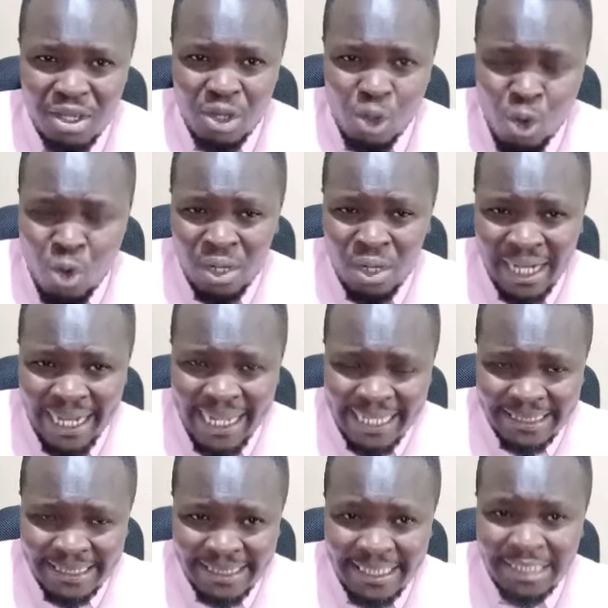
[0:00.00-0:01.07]
Look
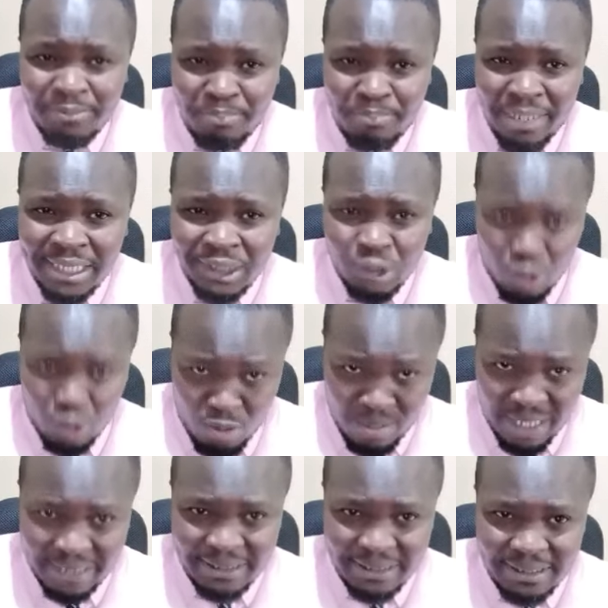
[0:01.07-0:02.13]
at it based on
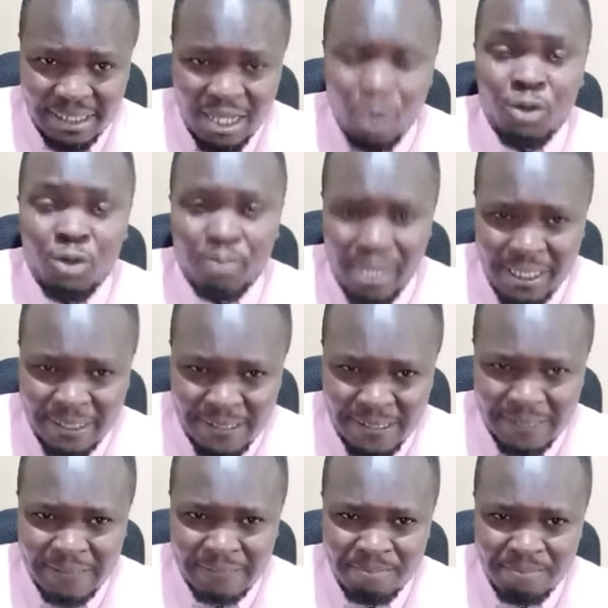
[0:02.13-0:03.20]
merit,